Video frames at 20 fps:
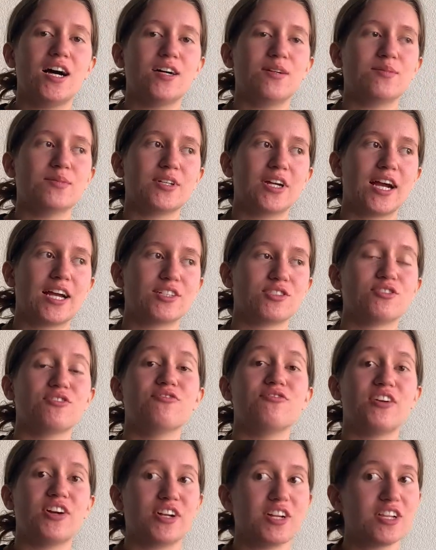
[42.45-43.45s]
their eyes are
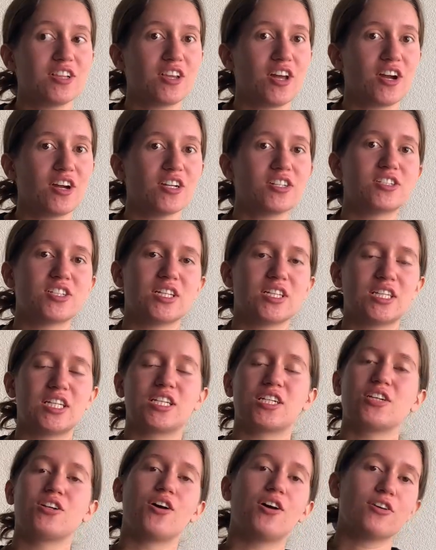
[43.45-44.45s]
very large and they
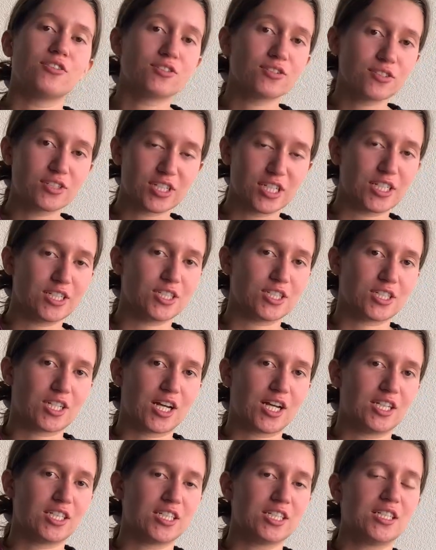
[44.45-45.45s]
can also change
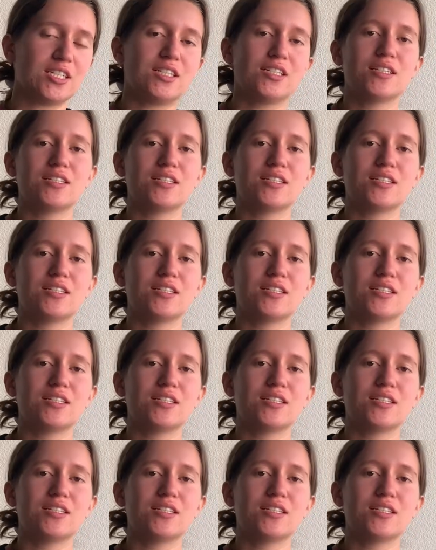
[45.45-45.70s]
color.